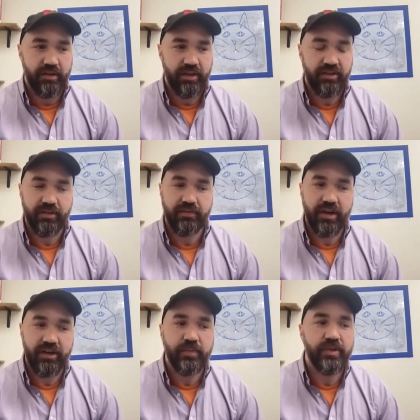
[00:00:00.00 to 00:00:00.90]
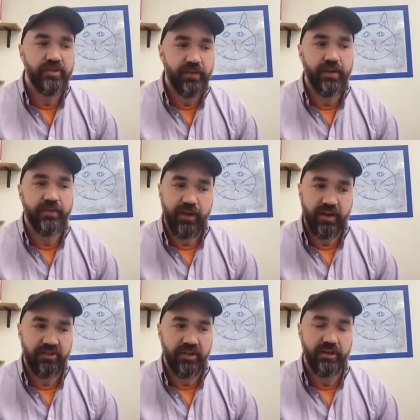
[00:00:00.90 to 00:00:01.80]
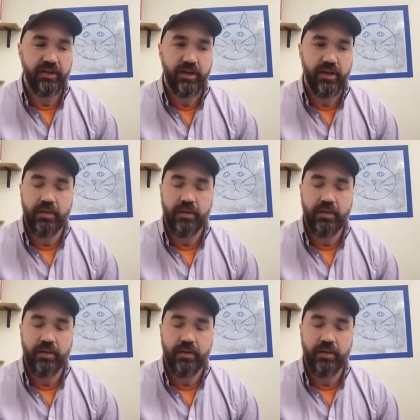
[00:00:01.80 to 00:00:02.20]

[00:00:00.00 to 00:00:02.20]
that does a very specific function,